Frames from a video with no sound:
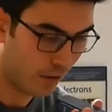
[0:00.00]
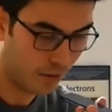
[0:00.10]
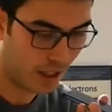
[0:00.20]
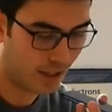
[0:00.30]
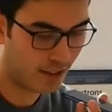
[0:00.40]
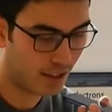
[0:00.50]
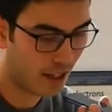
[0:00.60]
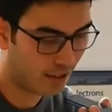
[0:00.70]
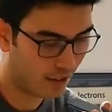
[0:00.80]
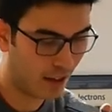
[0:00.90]
We can see
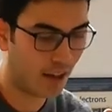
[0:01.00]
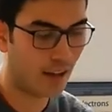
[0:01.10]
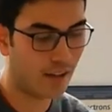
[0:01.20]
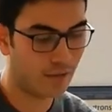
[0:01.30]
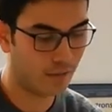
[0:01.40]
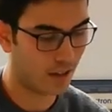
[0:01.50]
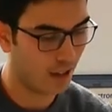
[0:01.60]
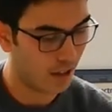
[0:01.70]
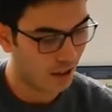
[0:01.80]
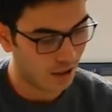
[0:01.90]
that
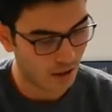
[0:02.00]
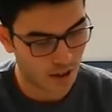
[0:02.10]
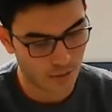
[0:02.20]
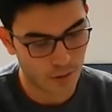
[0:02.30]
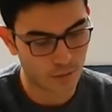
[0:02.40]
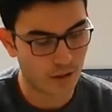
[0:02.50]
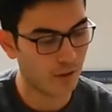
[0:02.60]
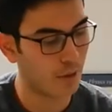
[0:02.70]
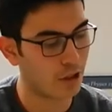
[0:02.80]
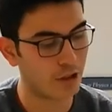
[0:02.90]
we
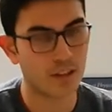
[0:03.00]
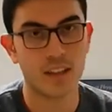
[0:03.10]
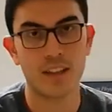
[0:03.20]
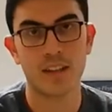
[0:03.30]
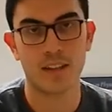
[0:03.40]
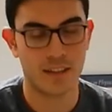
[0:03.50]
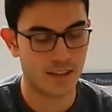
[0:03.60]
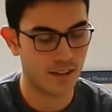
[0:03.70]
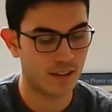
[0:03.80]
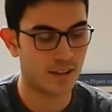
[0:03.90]
will measure the
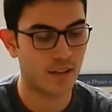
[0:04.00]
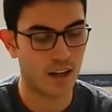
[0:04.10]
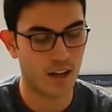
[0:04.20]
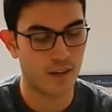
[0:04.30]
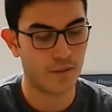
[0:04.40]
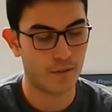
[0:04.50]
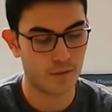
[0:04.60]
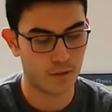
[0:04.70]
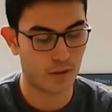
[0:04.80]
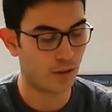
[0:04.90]
distance
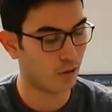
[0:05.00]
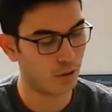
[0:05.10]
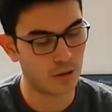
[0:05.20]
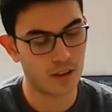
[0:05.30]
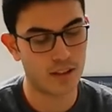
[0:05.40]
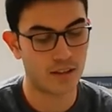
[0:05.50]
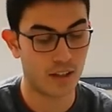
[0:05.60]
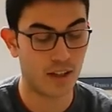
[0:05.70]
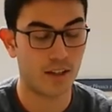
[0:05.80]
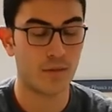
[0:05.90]
to
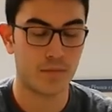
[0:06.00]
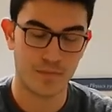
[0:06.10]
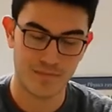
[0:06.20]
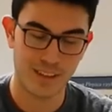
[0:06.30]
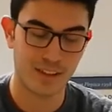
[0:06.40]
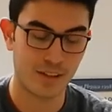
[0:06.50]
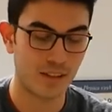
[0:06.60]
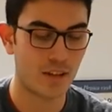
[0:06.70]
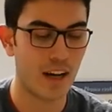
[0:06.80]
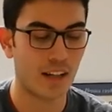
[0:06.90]
the metal
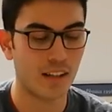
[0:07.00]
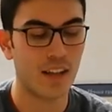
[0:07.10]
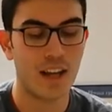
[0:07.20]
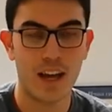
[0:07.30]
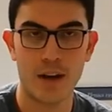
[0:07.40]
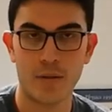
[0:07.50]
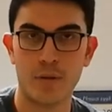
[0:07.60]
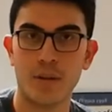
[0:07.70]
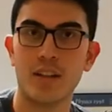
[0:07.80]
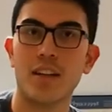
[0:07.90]
triangle, and we
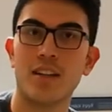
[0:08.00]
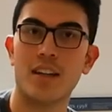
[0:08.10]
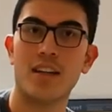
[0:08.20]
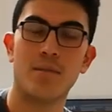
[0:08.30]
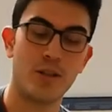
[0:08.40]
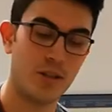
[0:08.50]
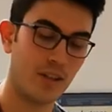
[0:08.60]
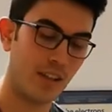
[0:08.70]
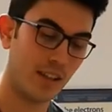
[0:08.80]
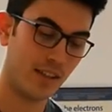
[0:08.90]
will measure
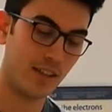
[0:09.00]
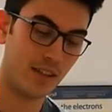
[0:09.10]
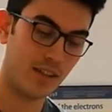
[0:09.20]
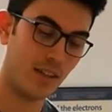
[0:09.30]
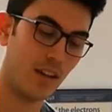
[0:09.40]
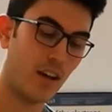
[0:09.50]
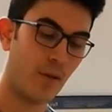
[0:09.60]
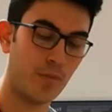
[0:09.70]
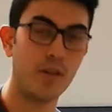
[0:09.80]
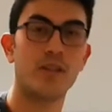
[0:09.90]
the distance
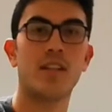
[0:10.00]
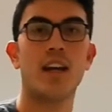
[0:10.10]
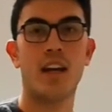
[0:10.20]
upwards,